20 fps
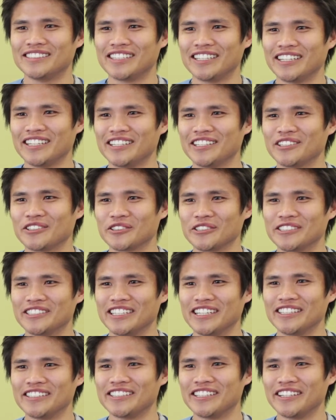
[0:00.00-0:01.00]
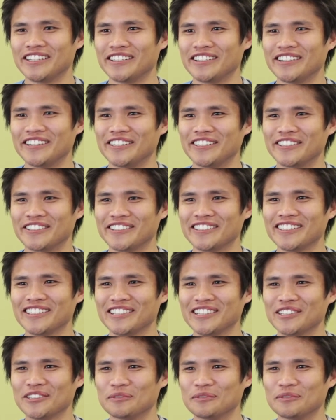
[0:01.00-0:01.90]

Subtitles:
J or JJ here,